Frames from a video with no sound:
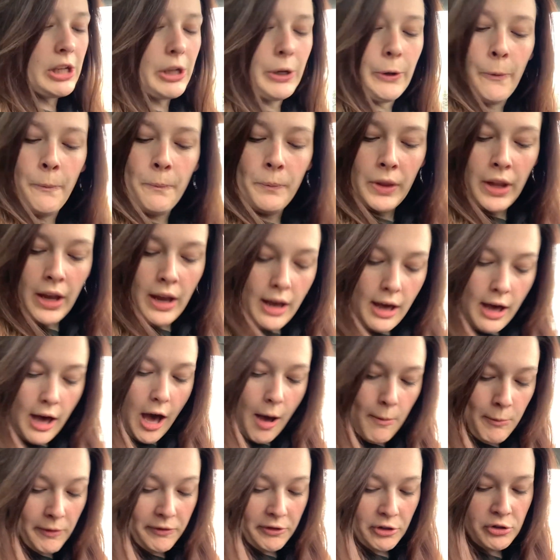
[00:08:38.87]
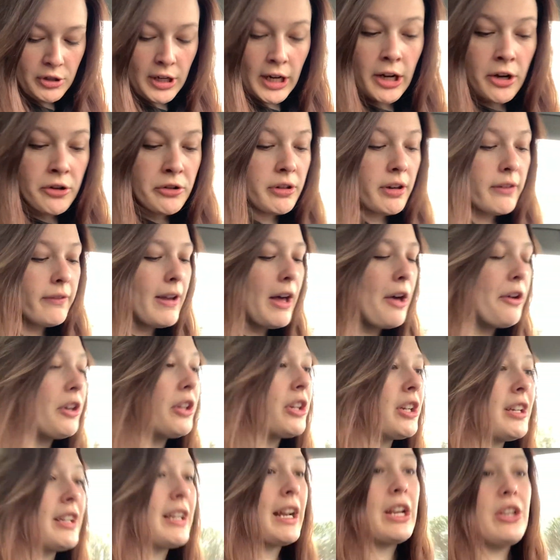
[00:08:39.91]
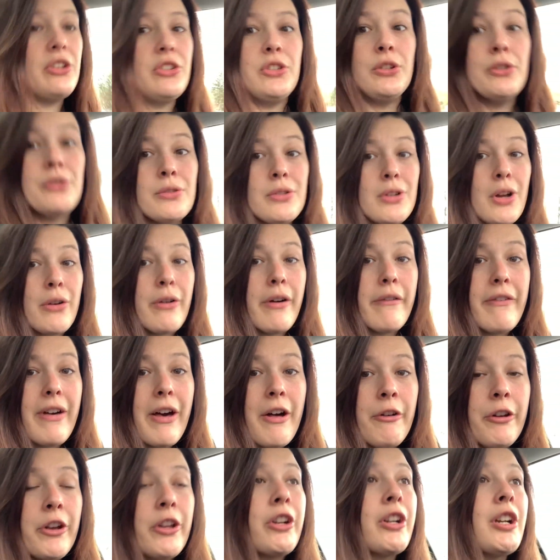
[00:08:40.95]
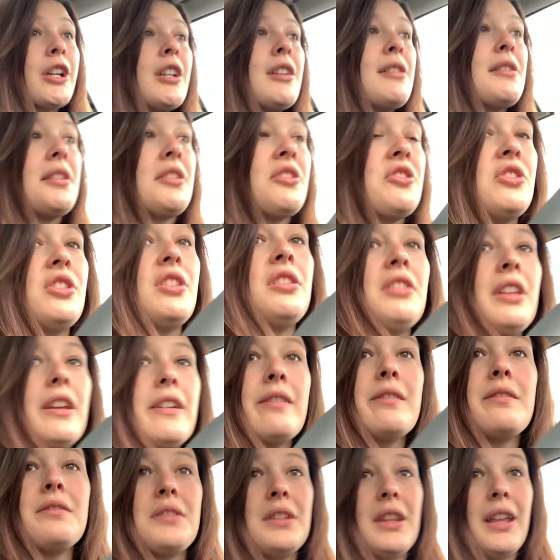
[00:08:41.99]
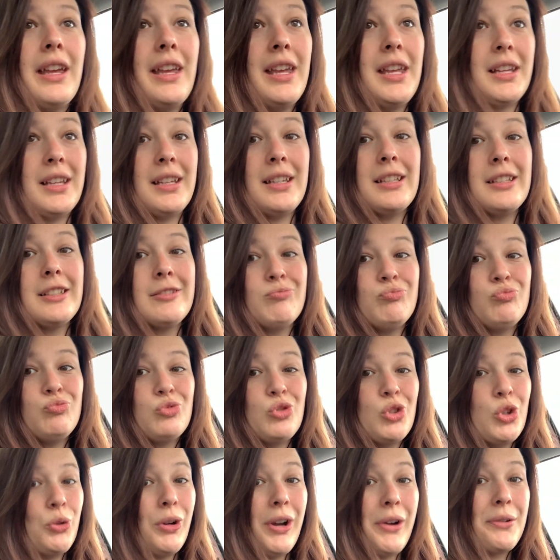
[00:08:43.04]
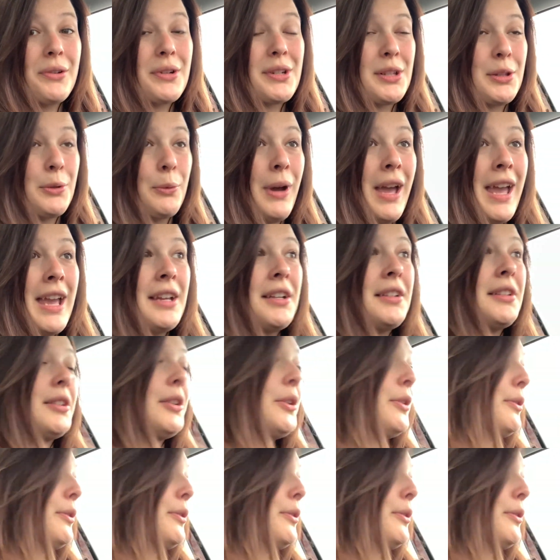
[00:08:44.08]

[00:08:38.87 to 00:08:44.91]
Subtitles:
You have to train under a falconer, and I do know a falconer, so she lives like 2 hours away, so it